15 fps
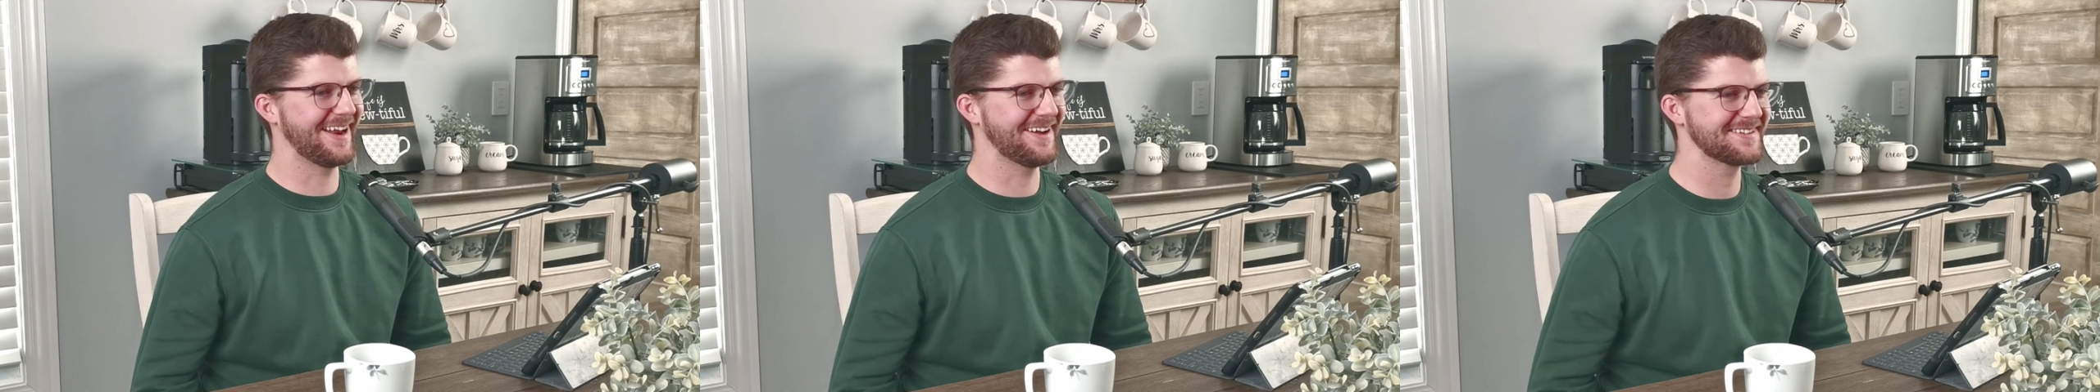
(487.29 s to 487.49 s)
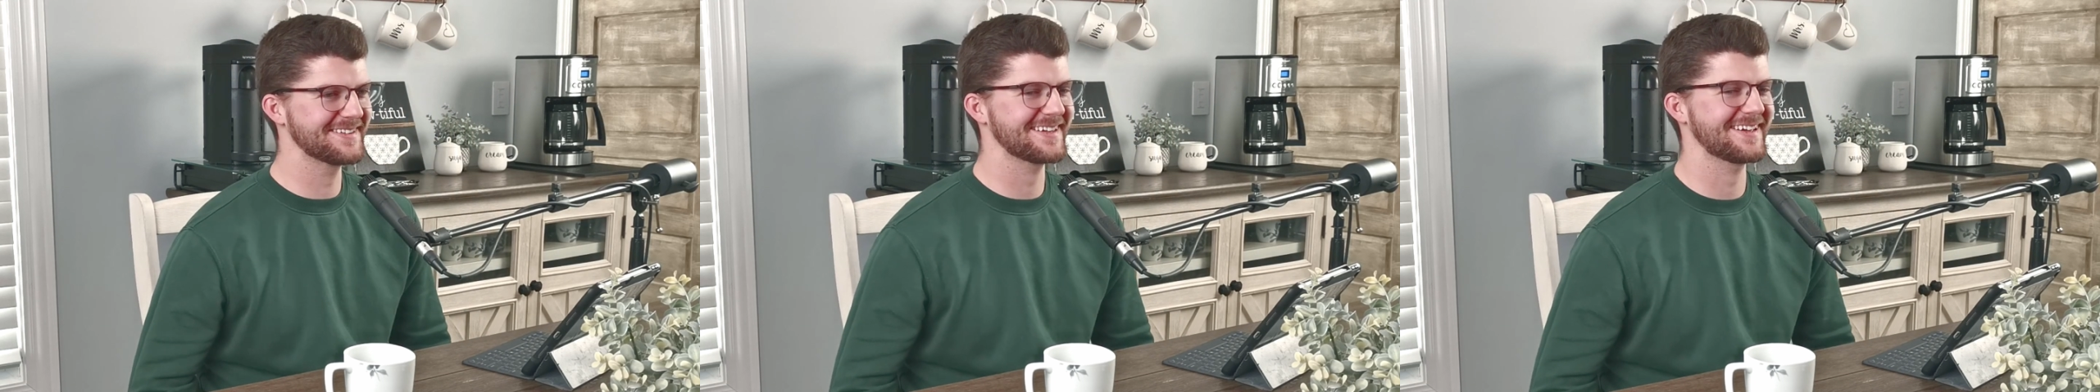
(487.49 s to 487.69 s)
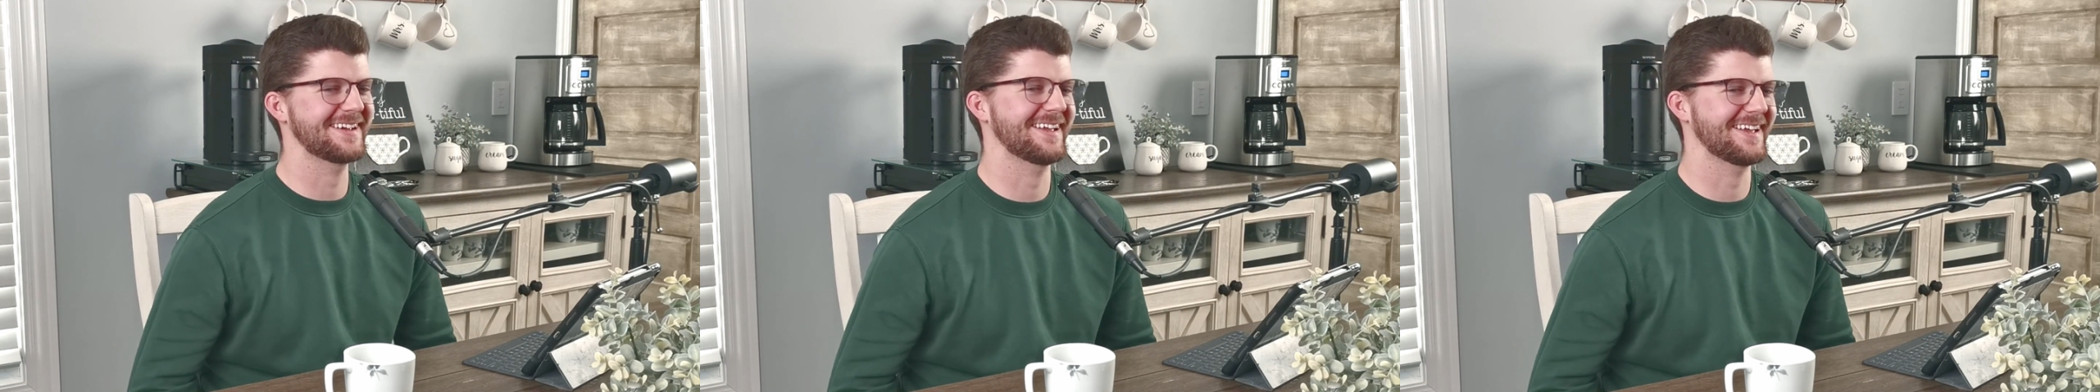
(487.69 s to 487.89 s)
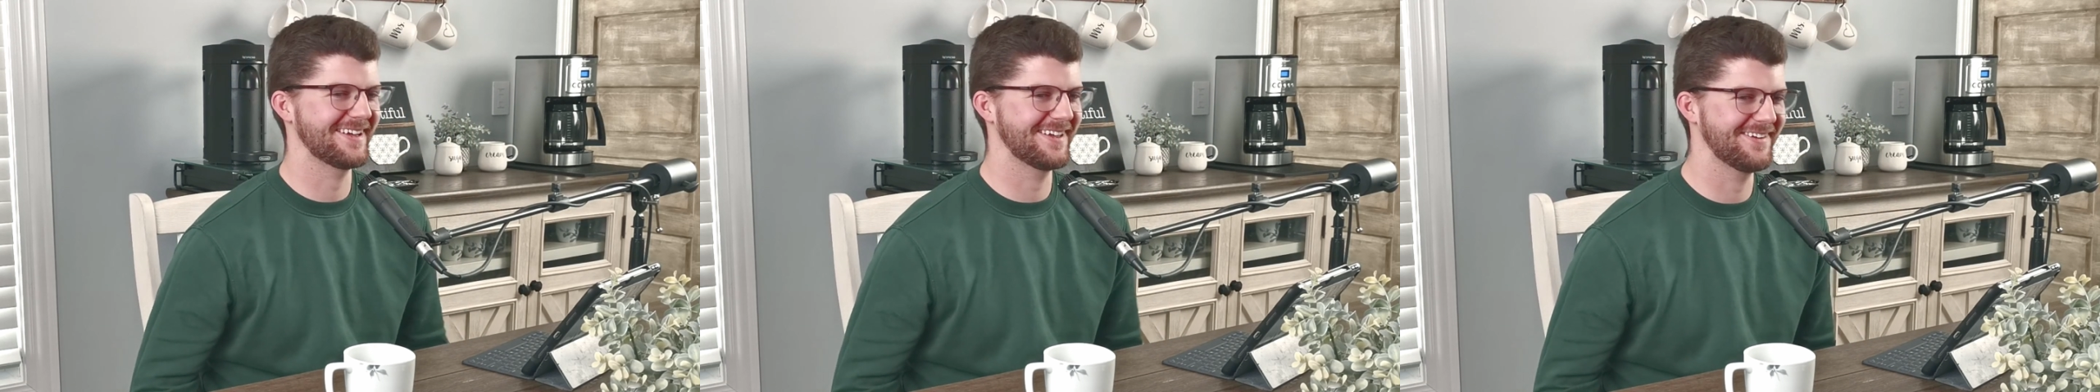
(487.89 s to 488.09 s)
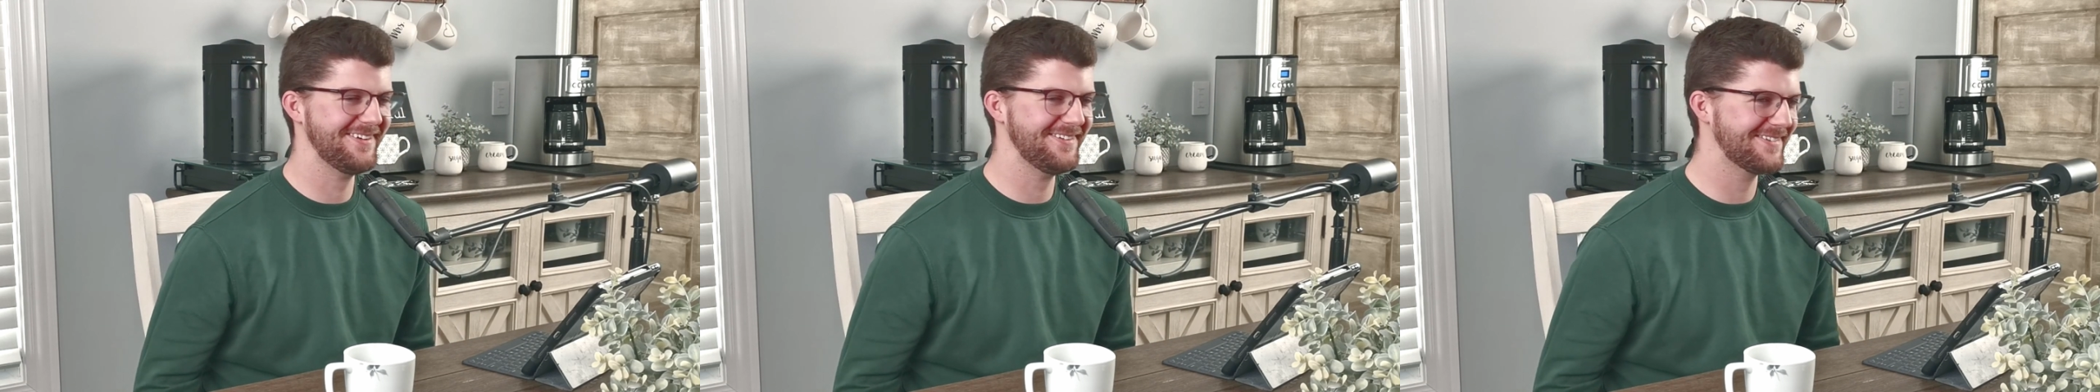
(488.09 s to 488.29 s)
I was like,
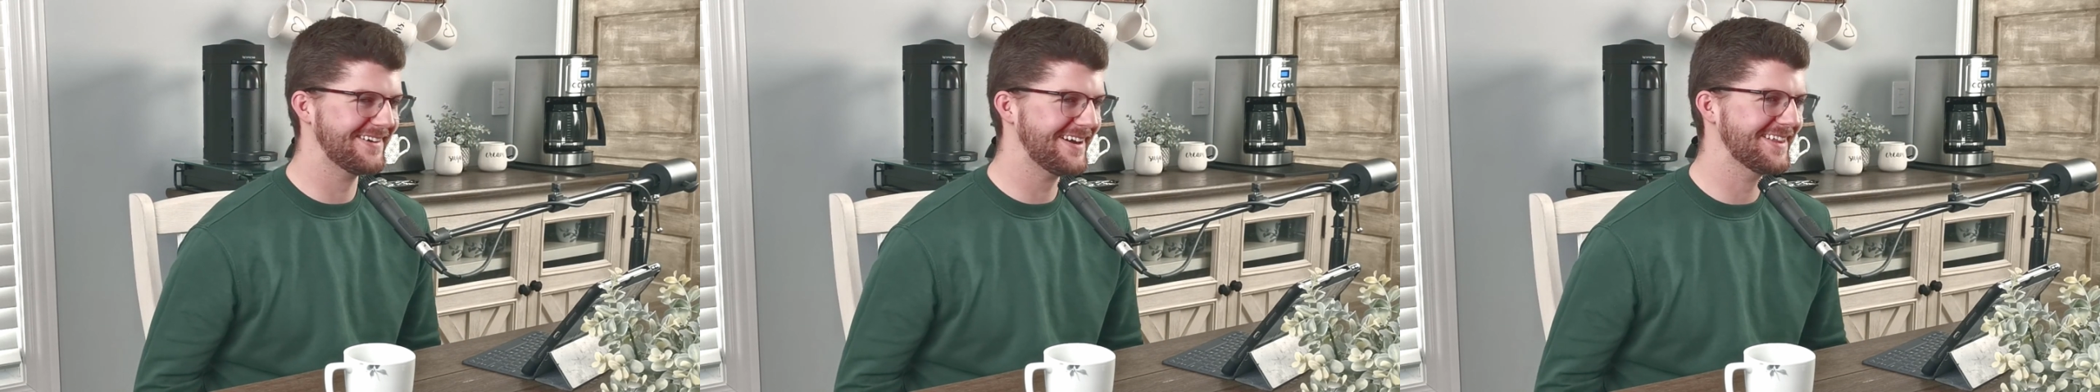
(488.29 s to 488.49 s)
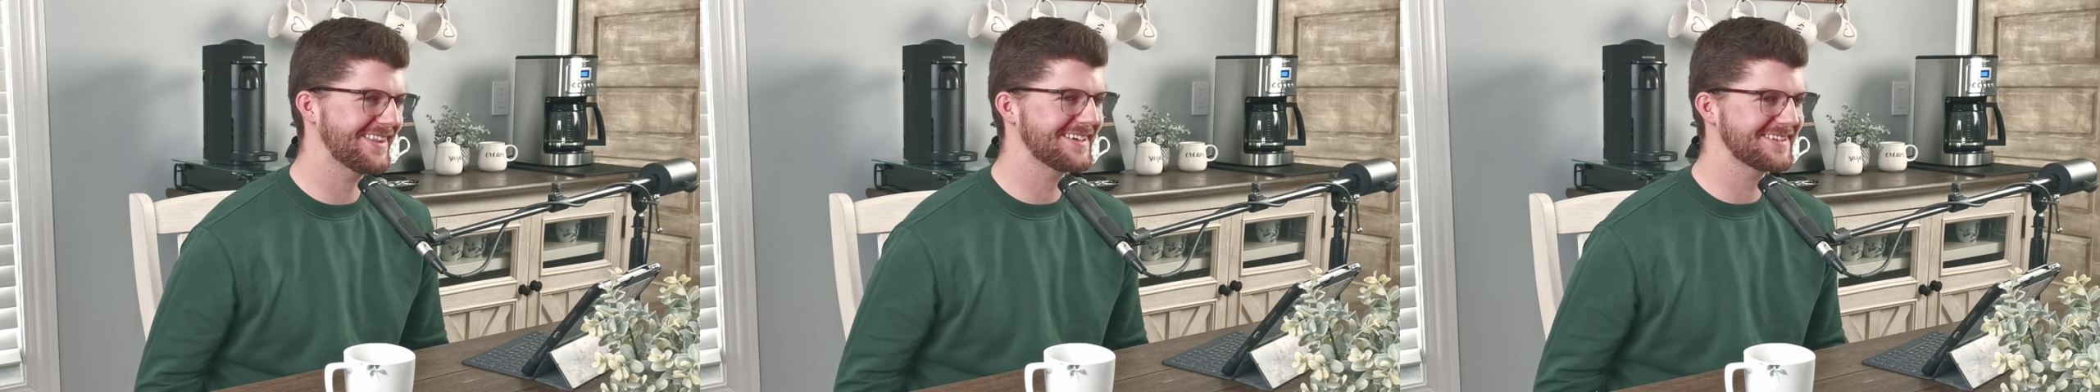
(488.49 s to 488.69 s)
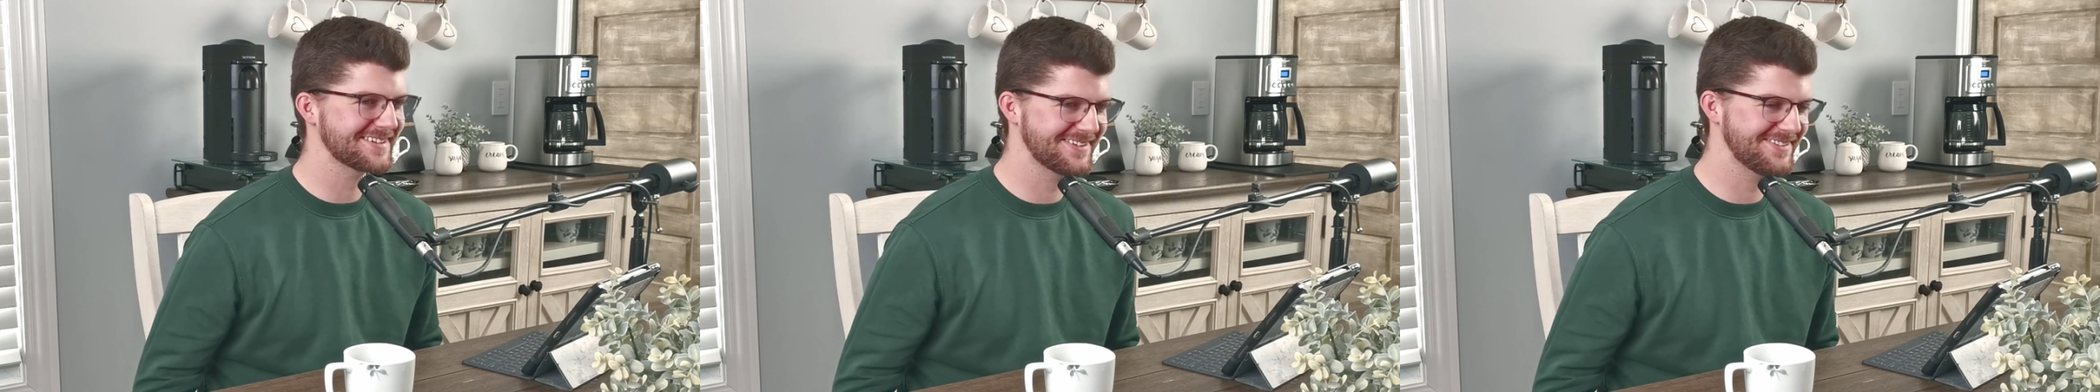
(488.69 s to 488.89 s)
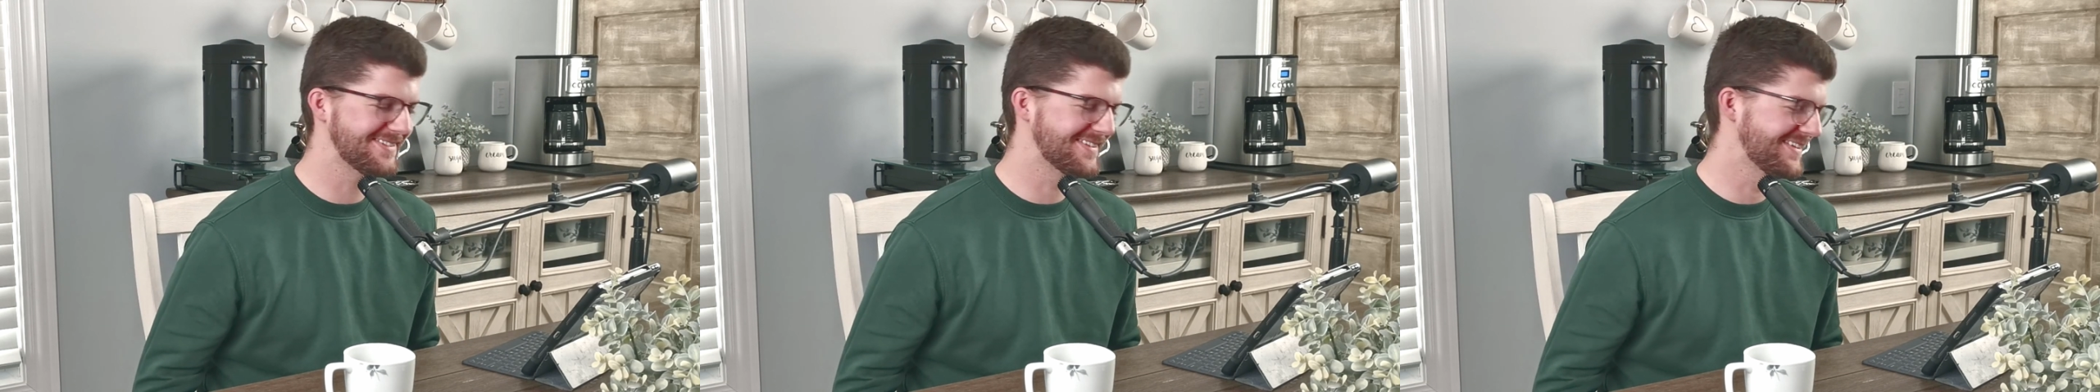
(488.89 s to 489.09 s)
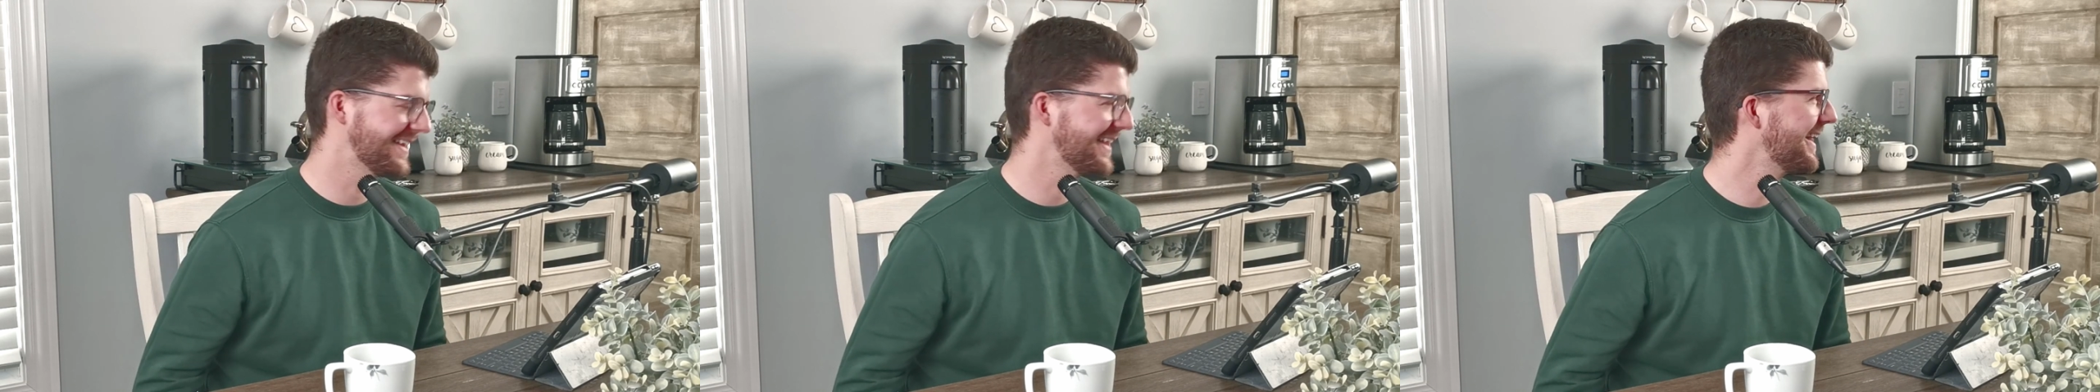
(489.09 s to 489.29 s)
oh, wow, that's cool.